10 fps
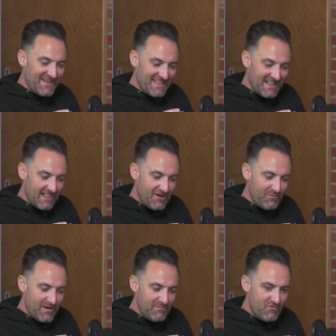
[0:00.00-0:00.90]
get a little
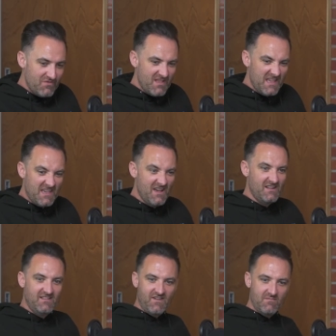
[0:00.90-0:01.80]
bit more. They're like,
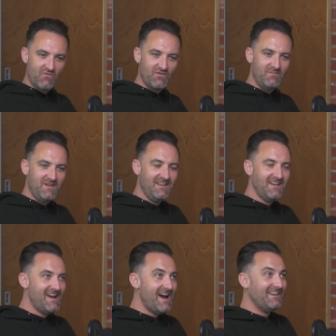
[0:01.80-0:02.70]
they've got more than me.
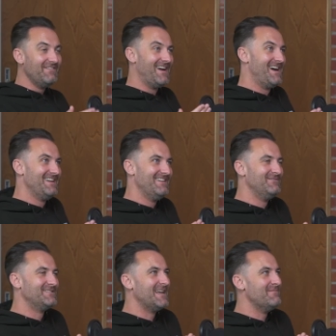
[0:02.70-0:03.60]
I even had it. It
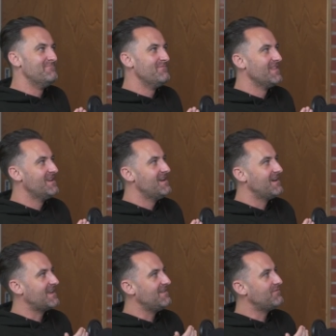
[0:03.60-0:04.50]
was I
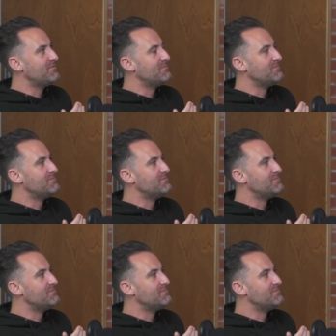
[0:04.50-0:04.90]
gave them